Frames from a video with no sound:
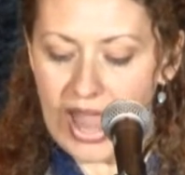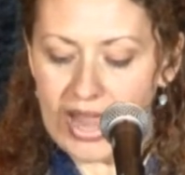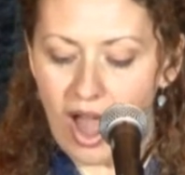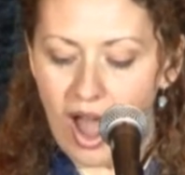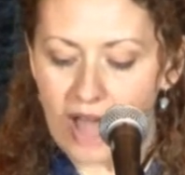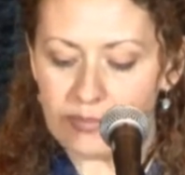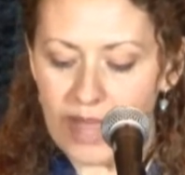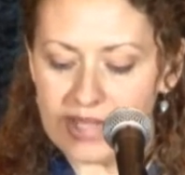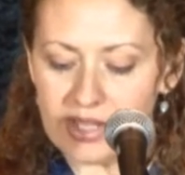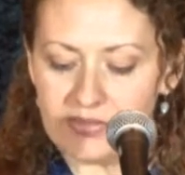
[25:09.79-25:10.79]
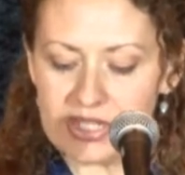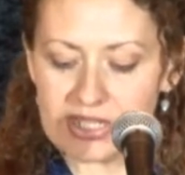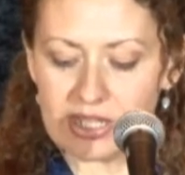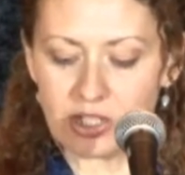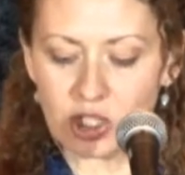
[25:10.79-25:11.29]
a hotbed of
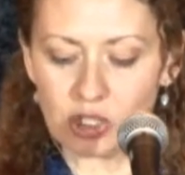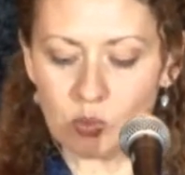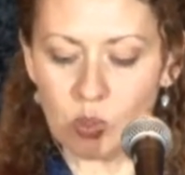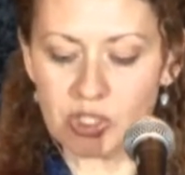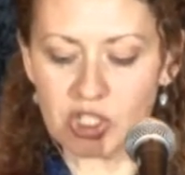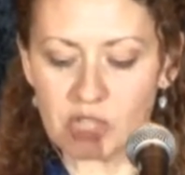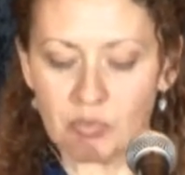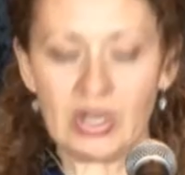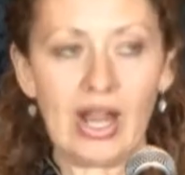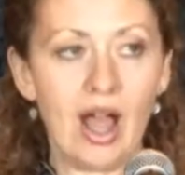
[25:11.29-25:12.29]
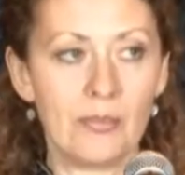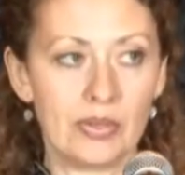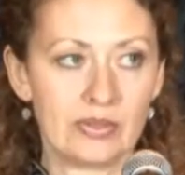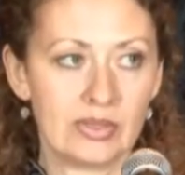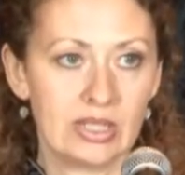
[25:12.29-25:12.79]
dissension would spring up
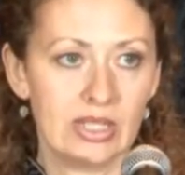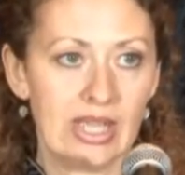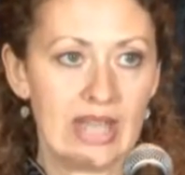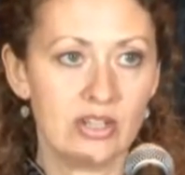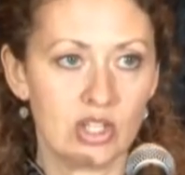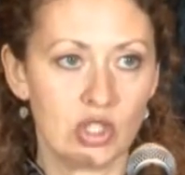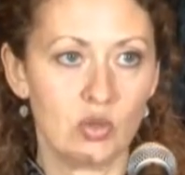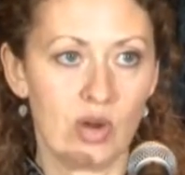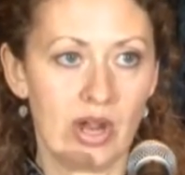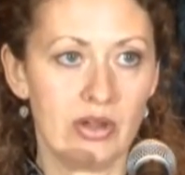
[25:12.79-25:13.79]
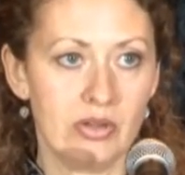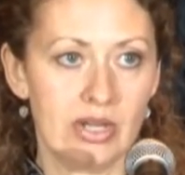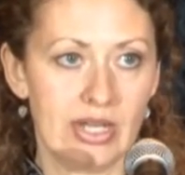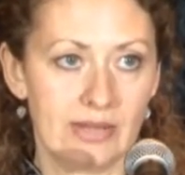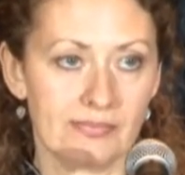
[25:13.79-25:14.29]
and destroy our
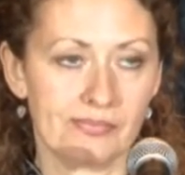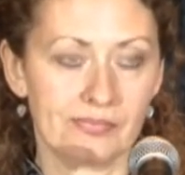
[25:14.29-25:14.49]
unity.